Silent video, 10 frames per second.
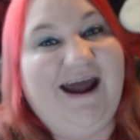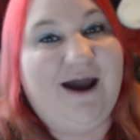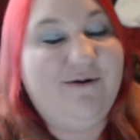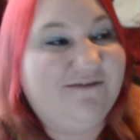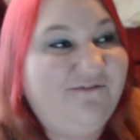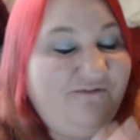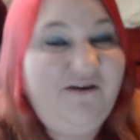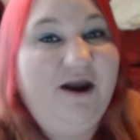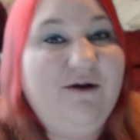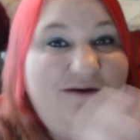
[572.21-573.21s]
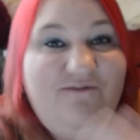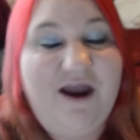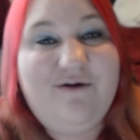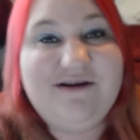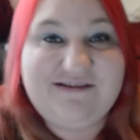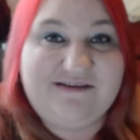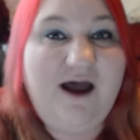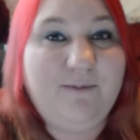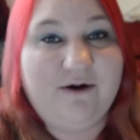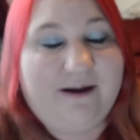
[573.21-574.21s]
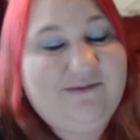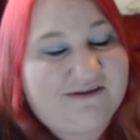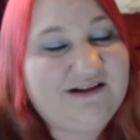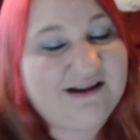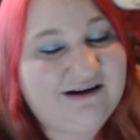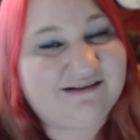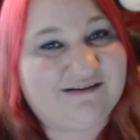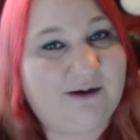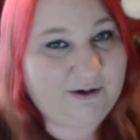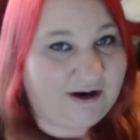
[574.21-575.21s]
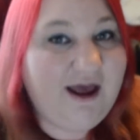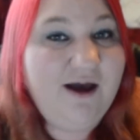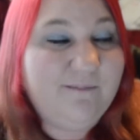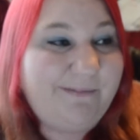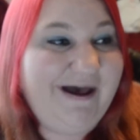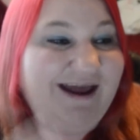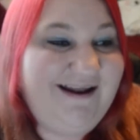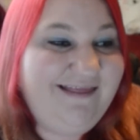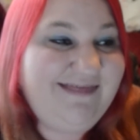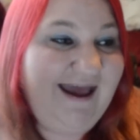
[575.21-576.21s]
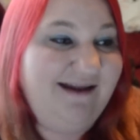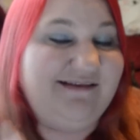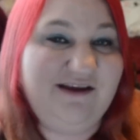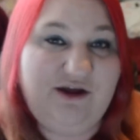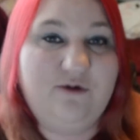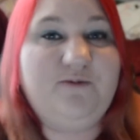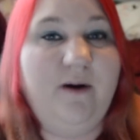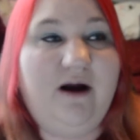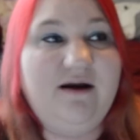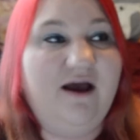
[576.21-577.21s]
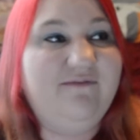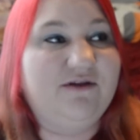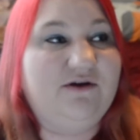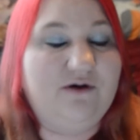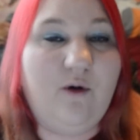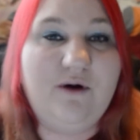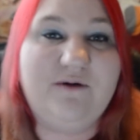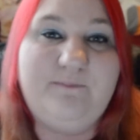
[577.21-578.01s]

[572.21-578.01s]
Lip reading: I was very, very stubborn. I'm still a little stubborn, but that is a huge part of the core